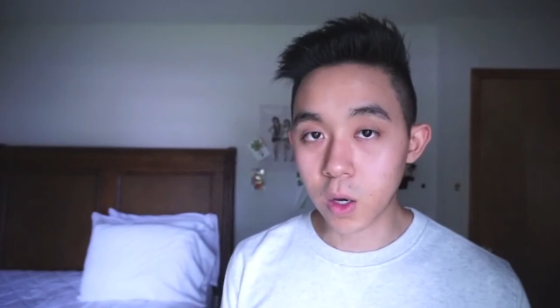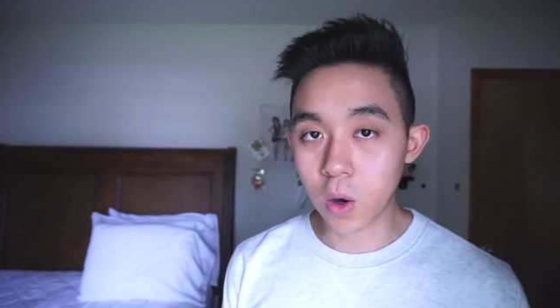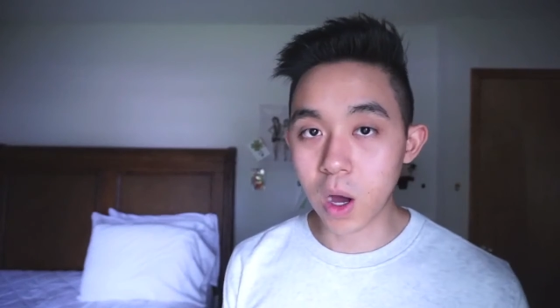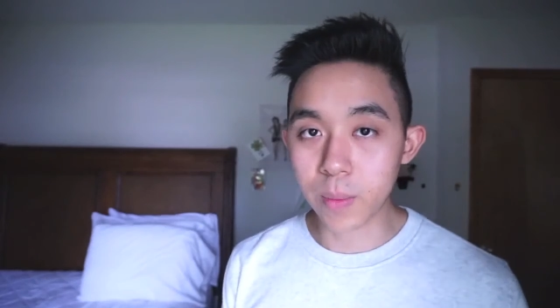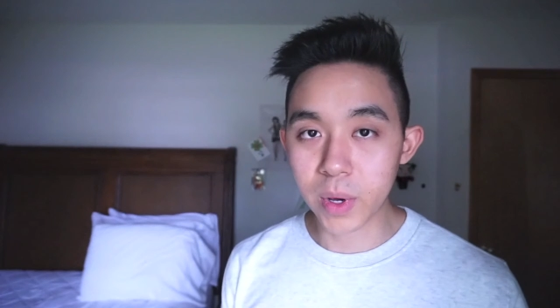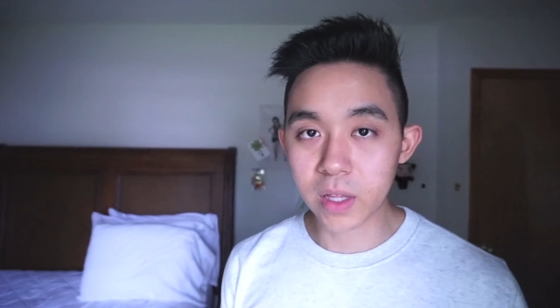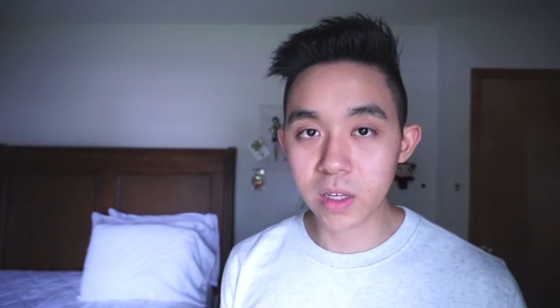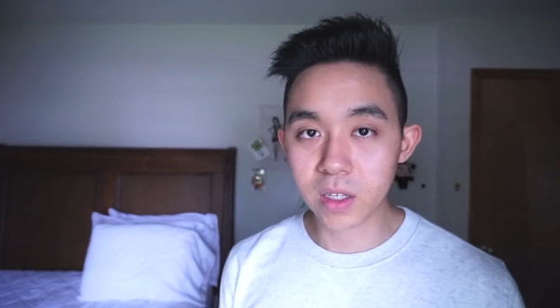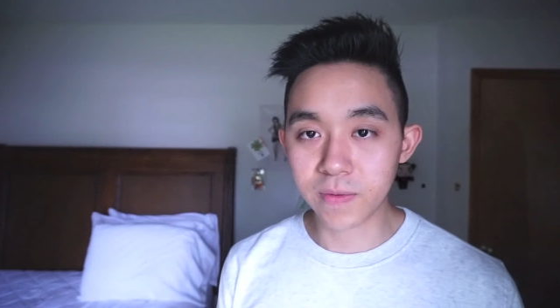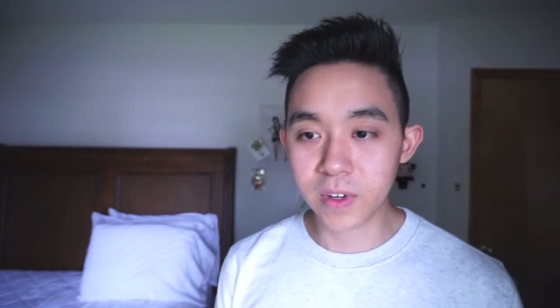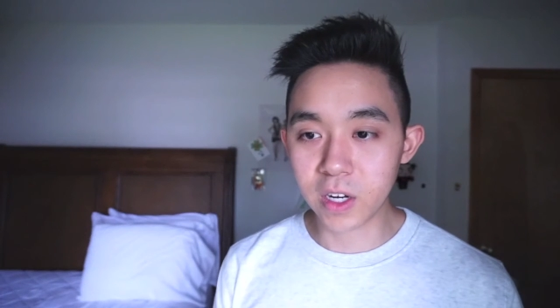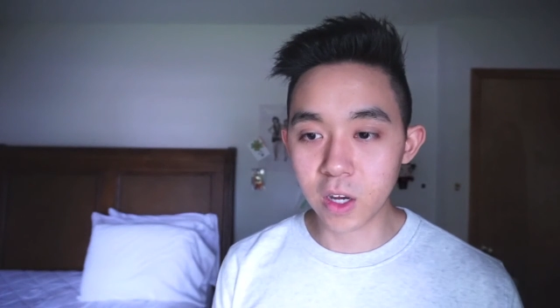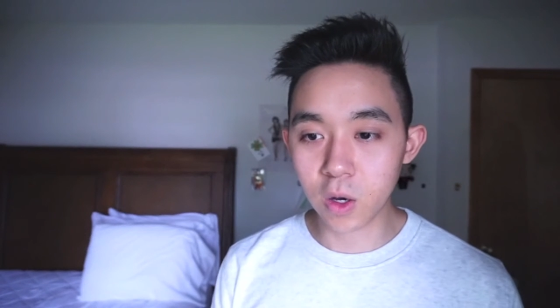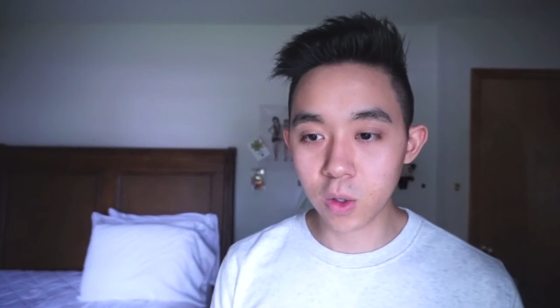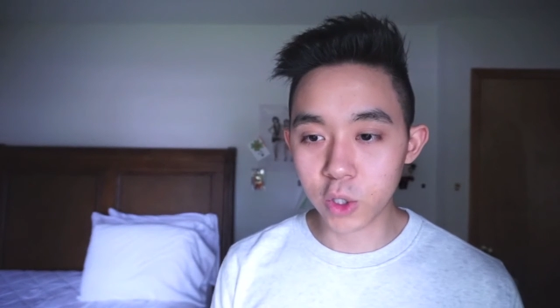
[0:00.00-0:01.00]
I made this
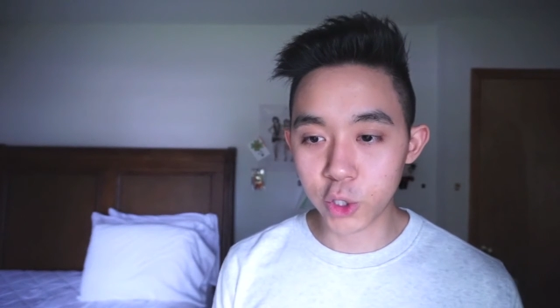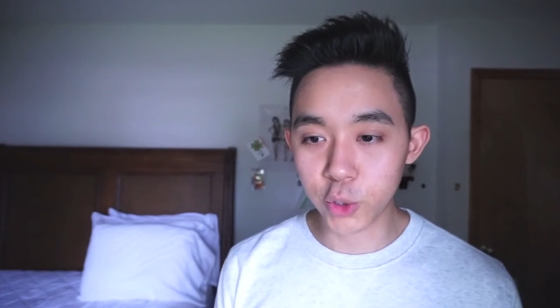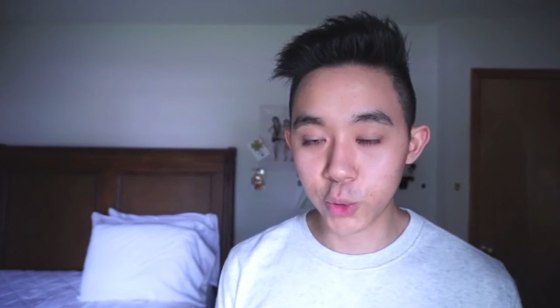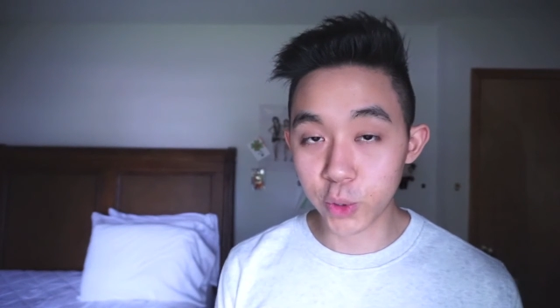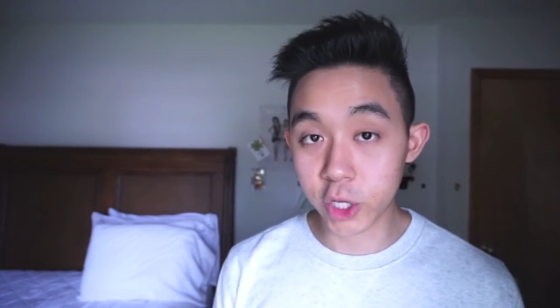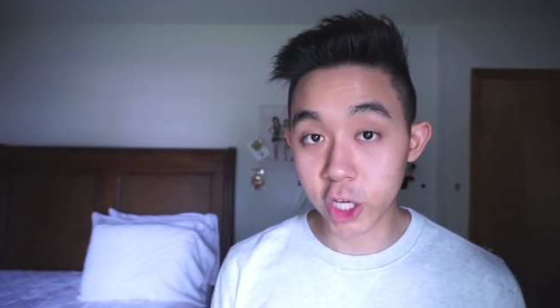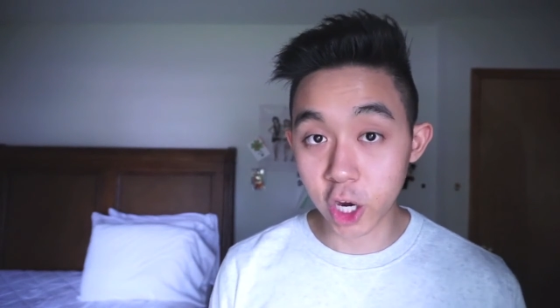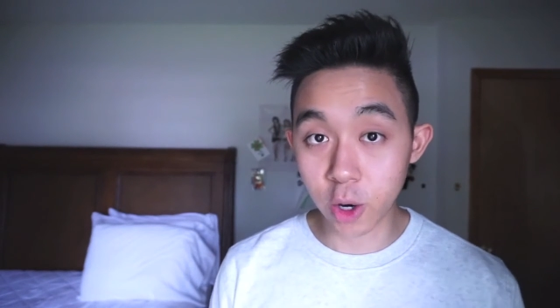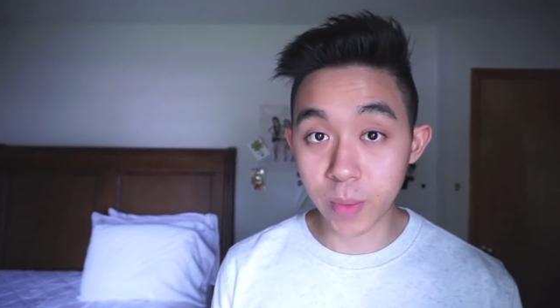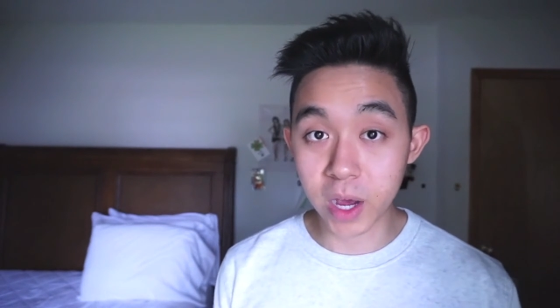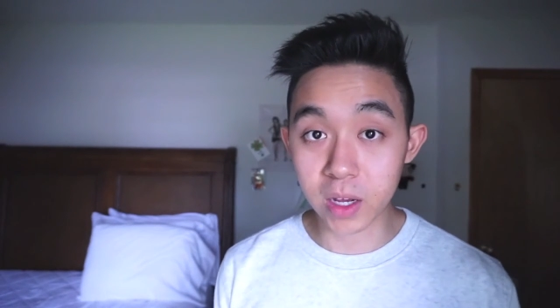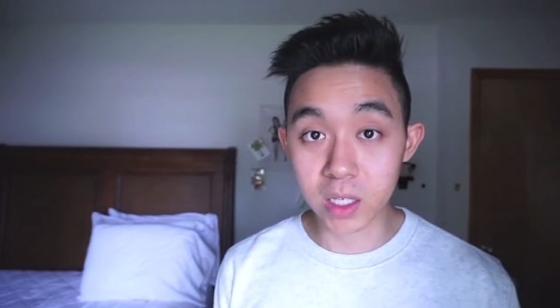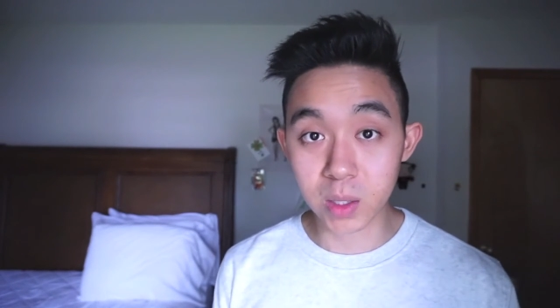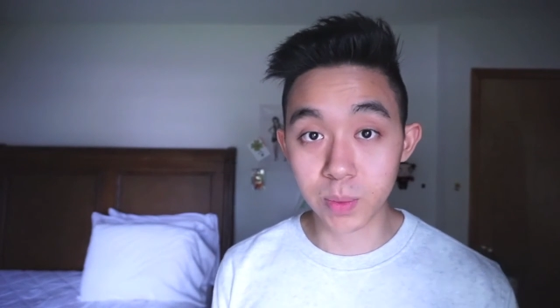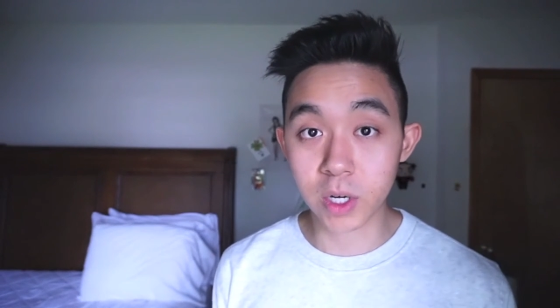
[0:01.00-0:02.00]
video to share my
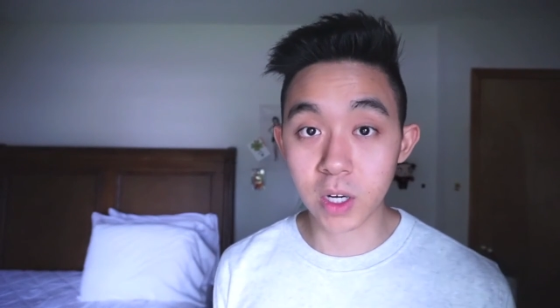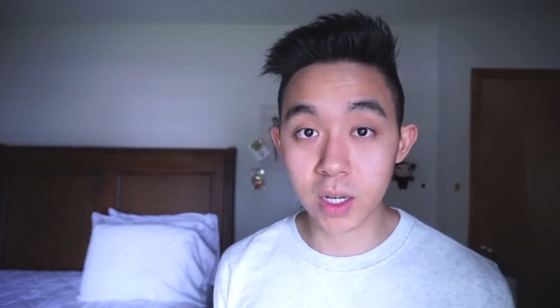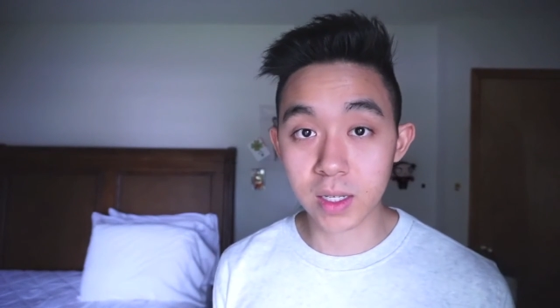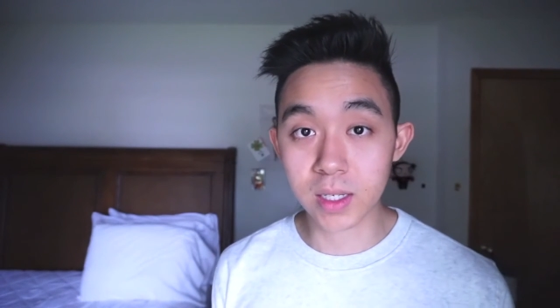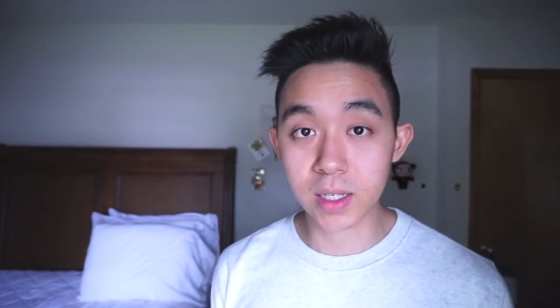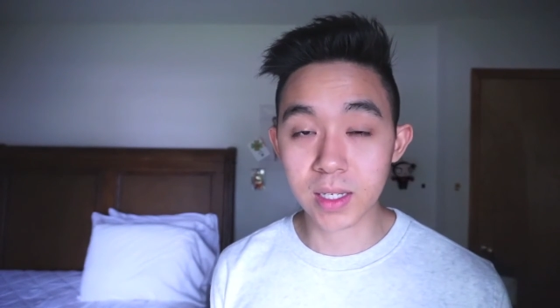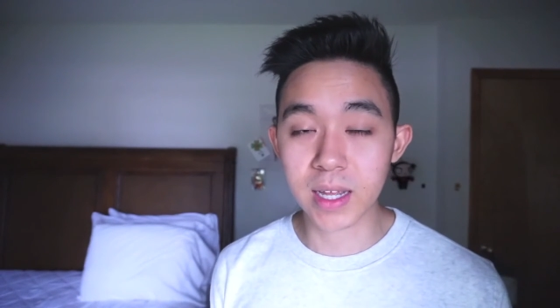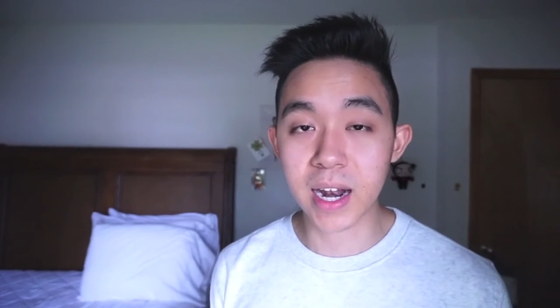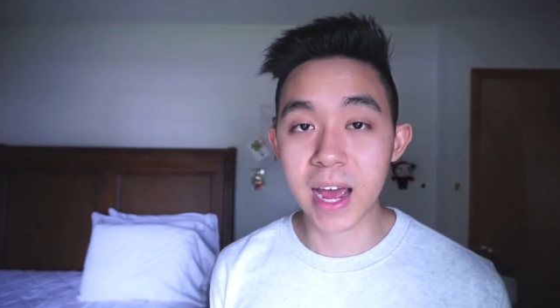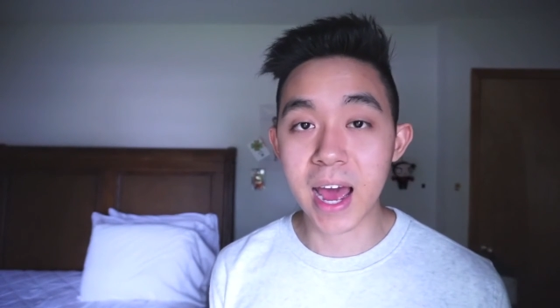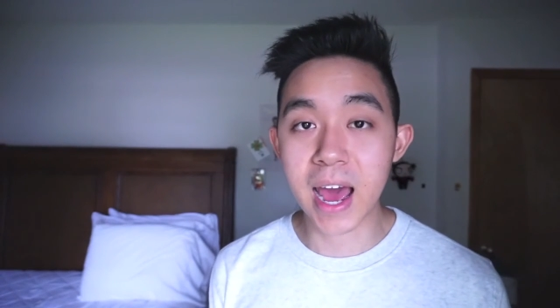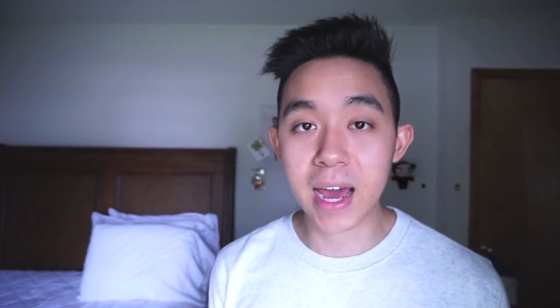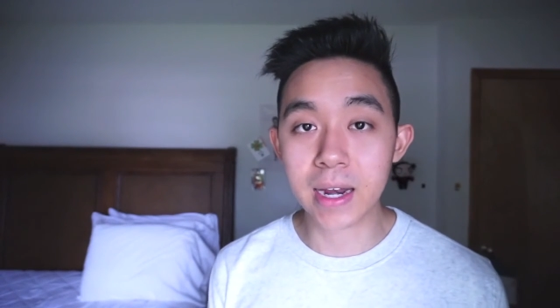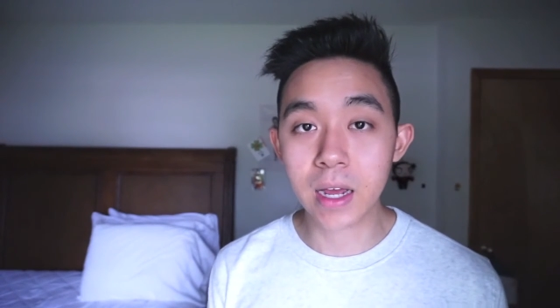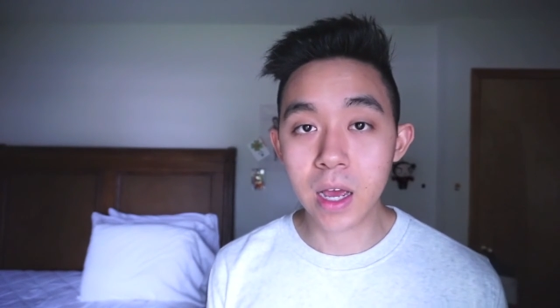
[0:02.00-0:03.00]
experiences that I
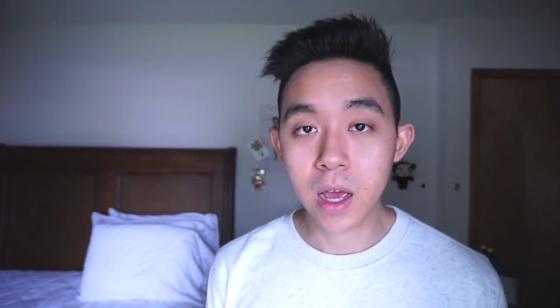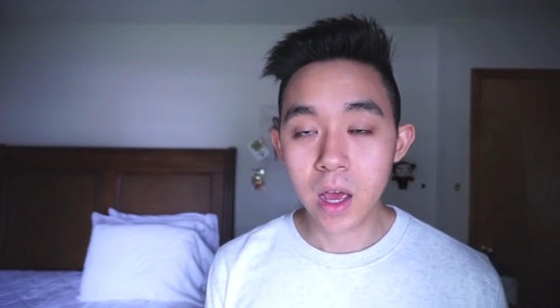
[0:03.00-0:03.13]
had